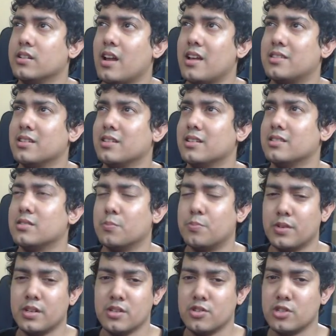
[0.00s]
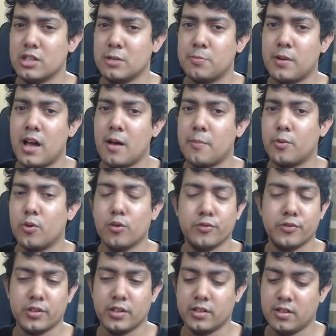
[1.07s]
I think it's a pretty cheap app. Go
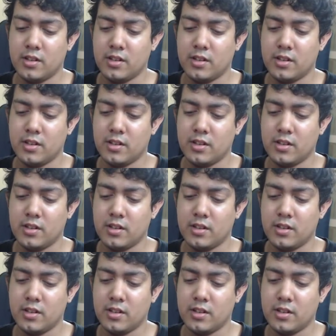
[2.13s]
for it.